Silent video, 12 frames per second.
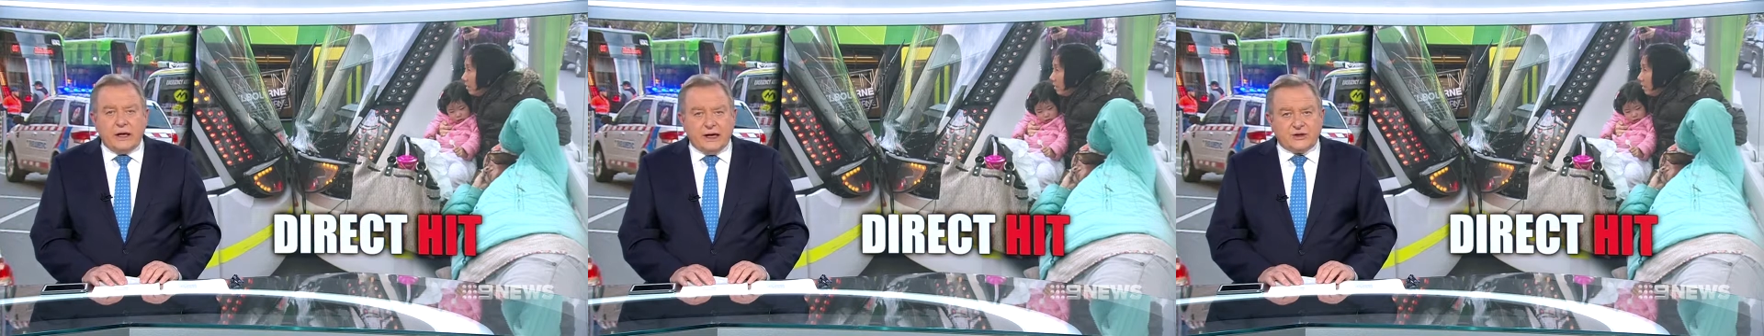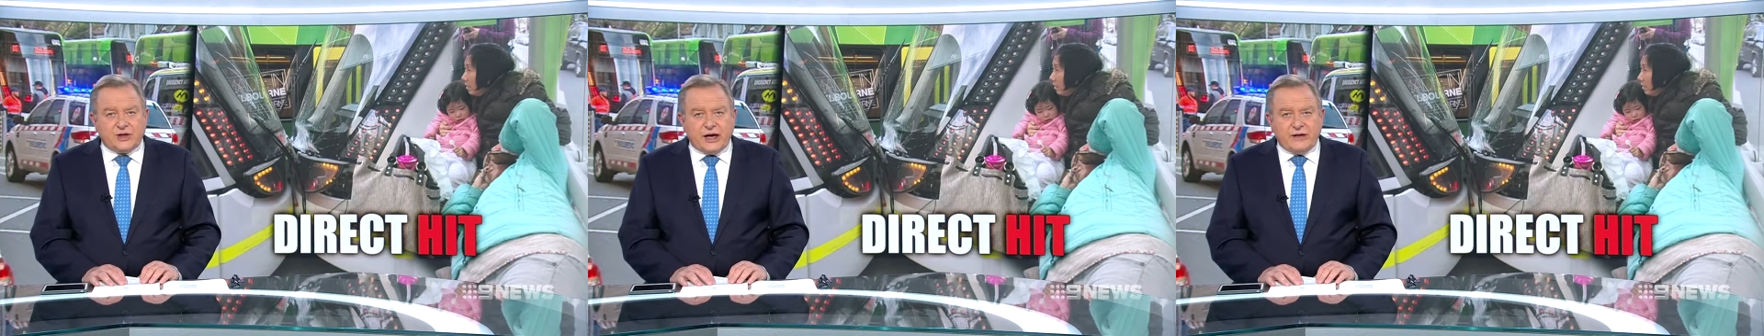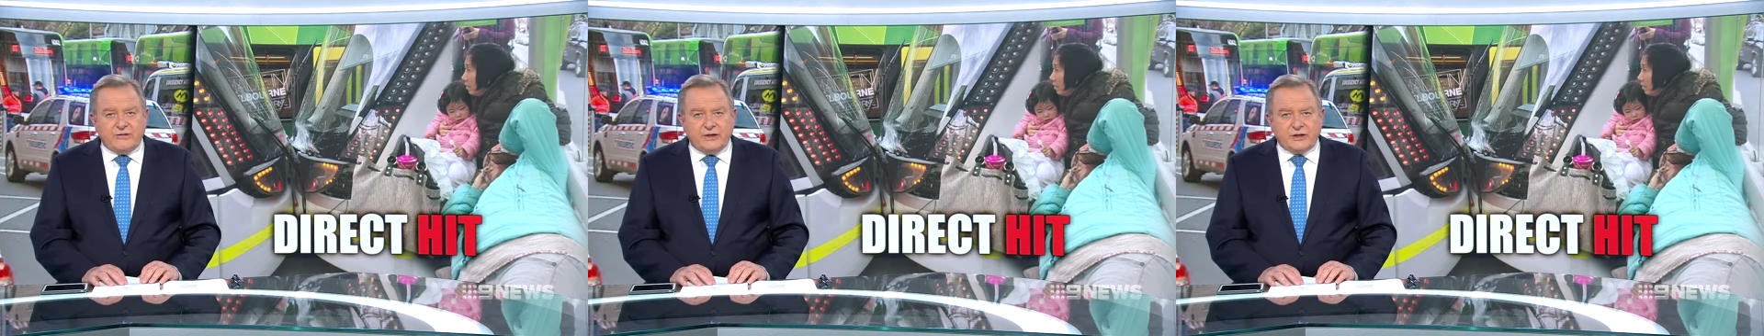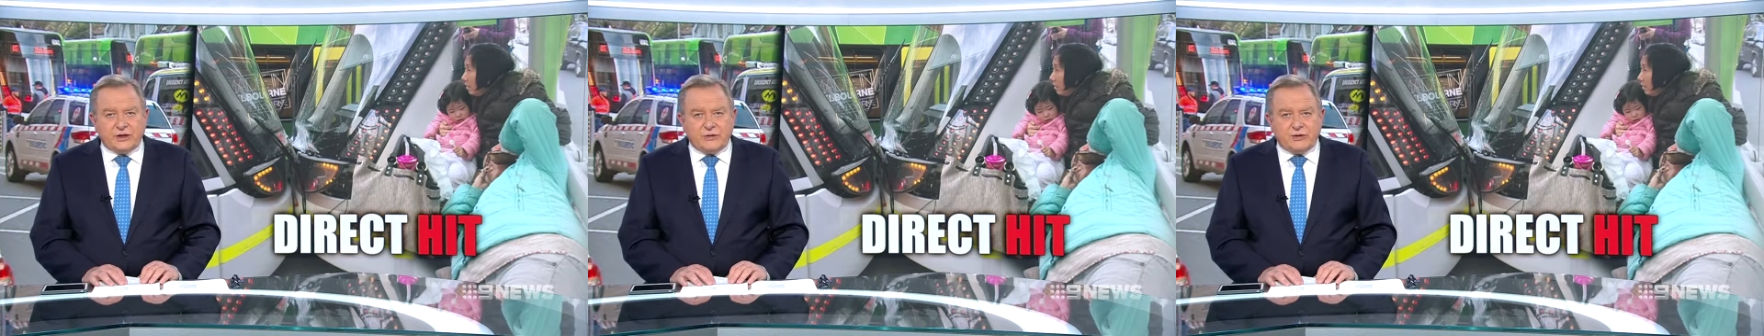As Jade
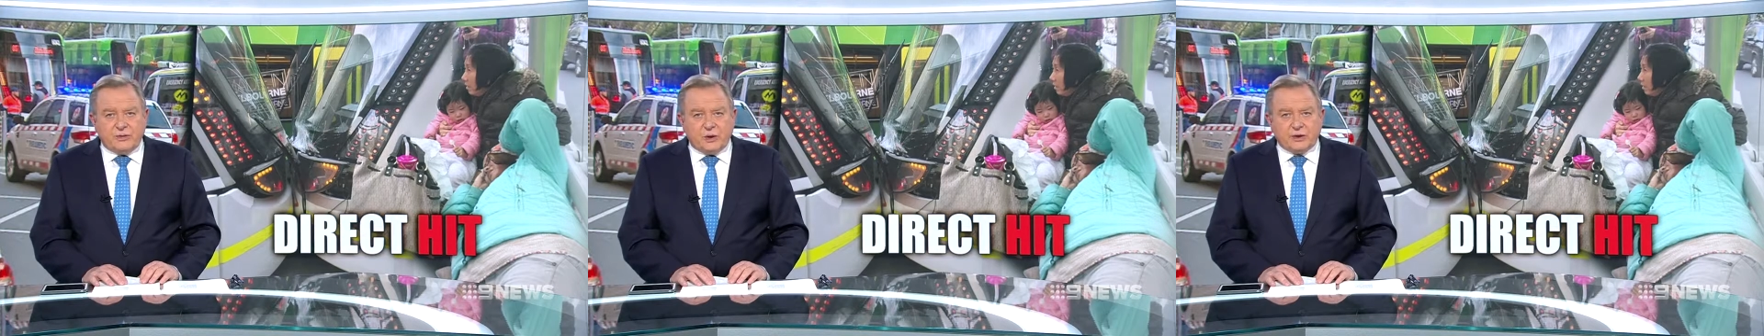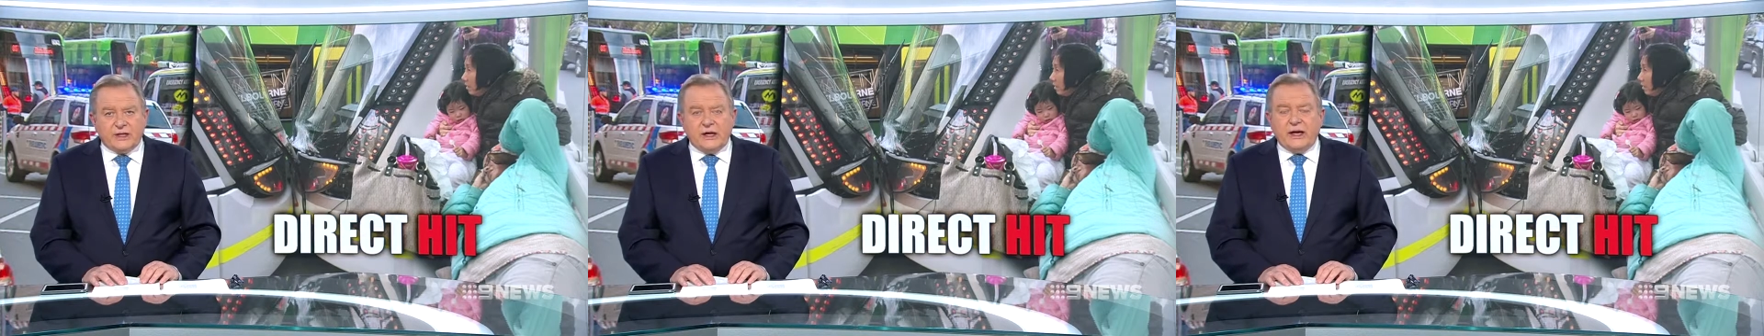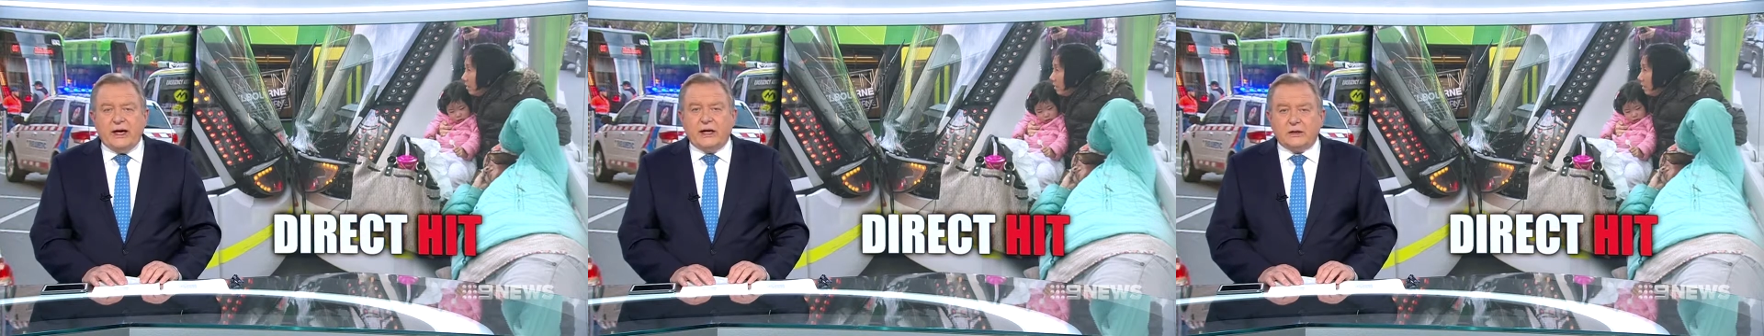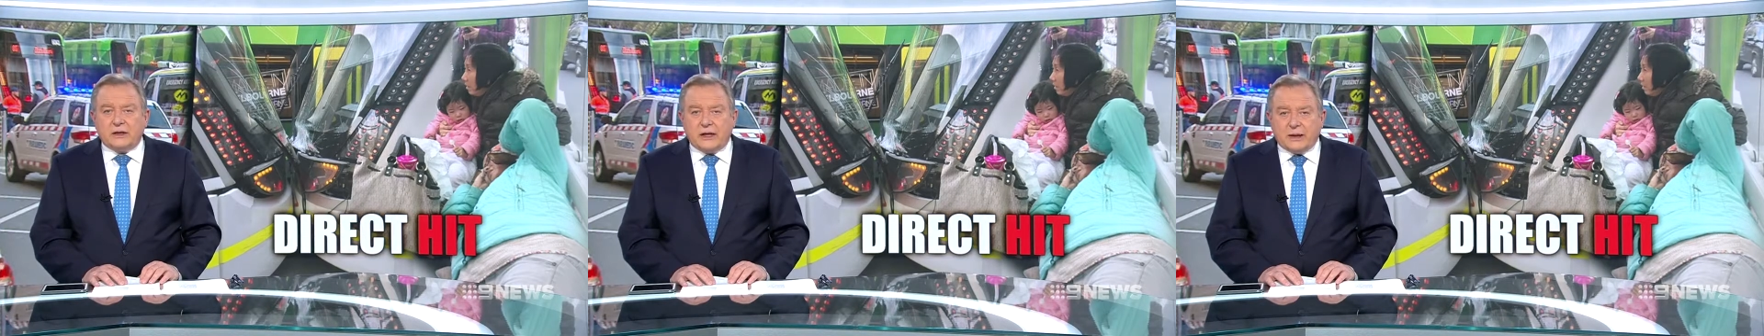Vincent reports,
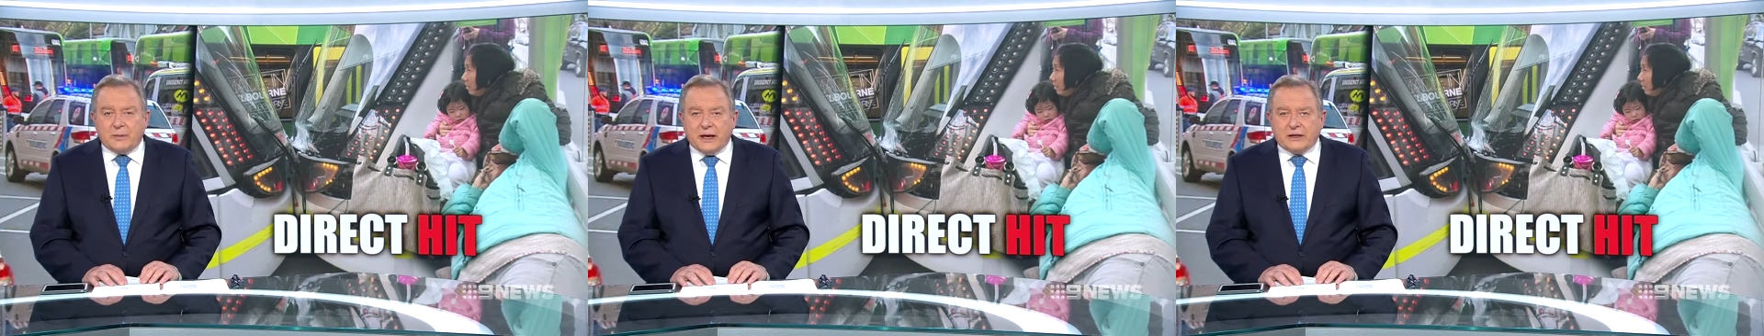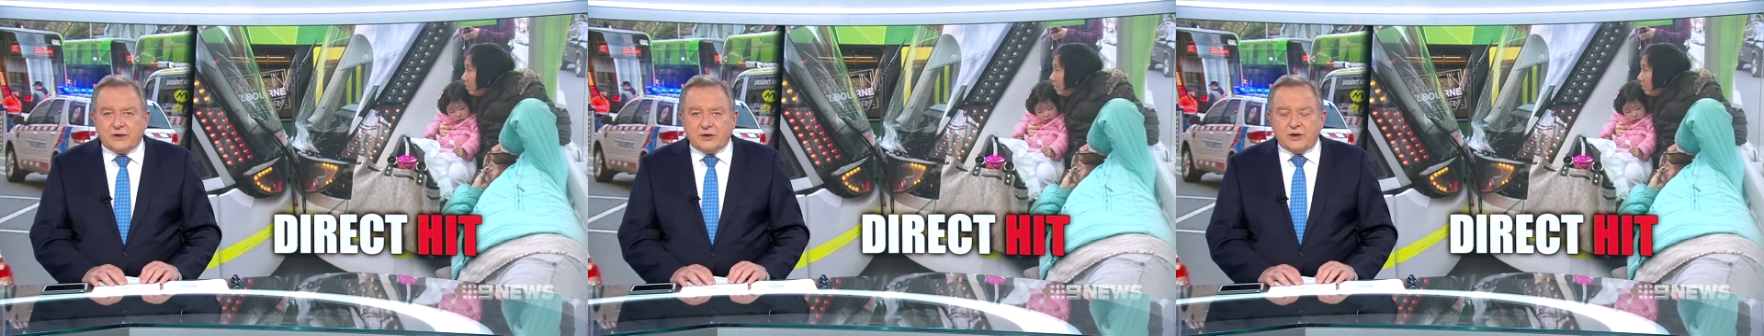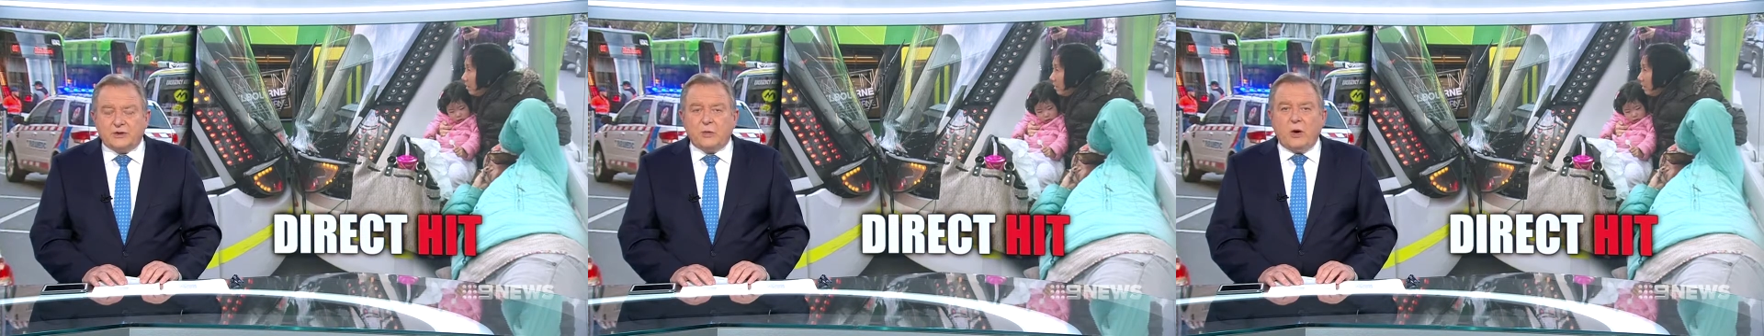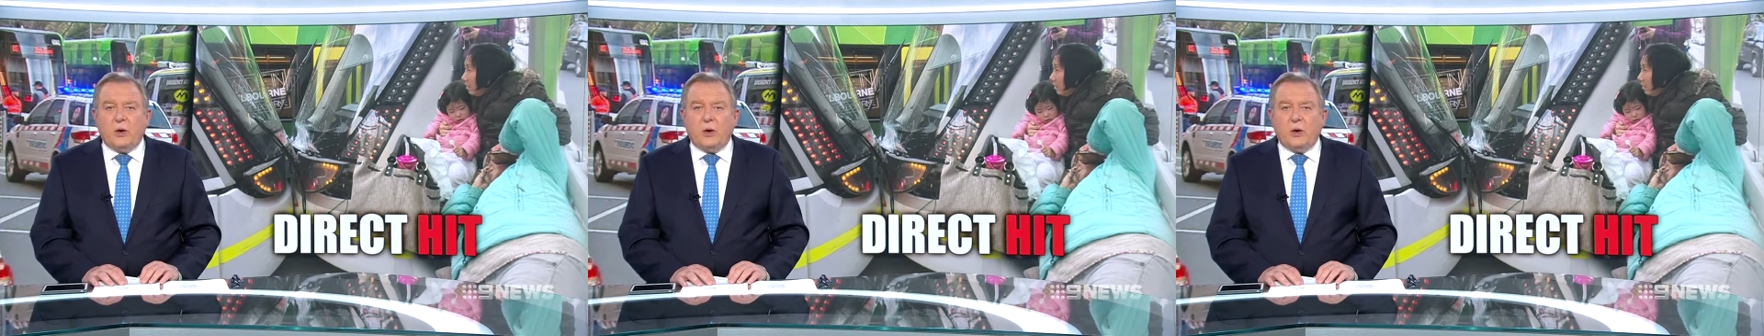elderly passengers